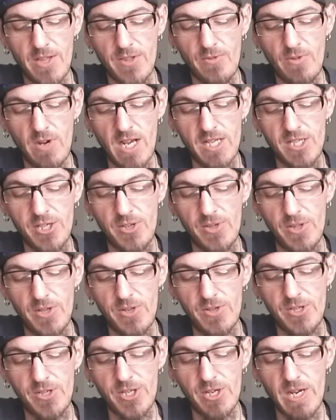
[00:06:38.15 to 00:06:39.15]
Otherwise, you
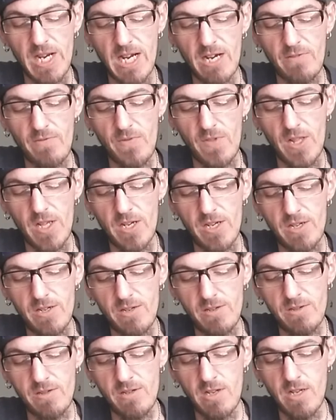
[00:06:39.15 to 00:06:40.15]
lose your
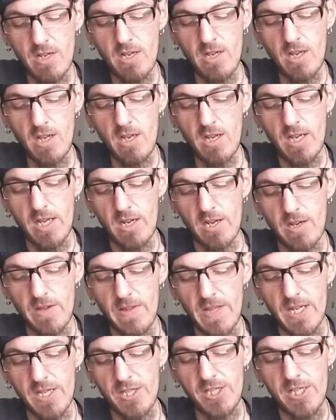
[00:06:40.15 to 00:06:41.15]
airflow and
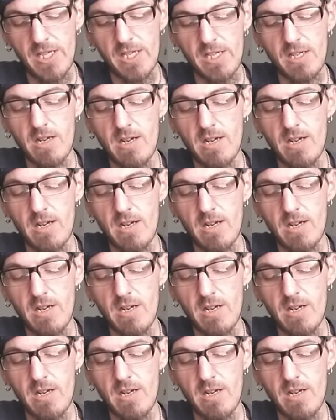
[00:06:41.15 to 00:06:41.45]
all that shit.